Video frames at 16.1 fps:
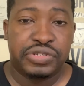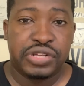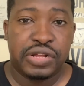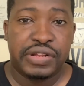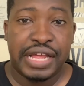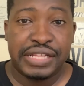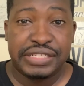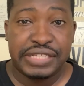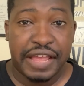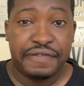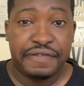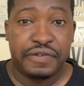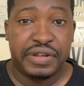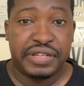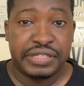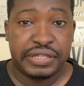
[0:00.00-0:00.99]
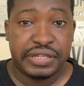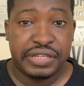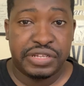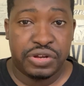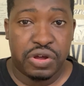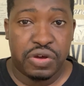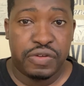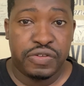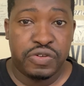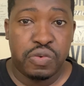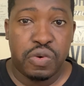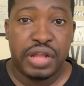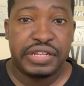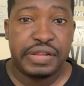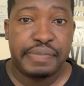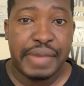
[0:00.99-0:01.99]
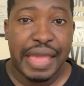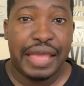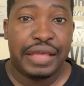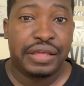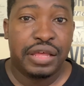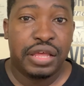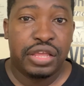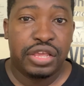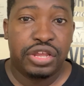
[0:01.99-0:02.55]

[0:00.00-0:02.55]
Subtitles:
So let's say, you want to make,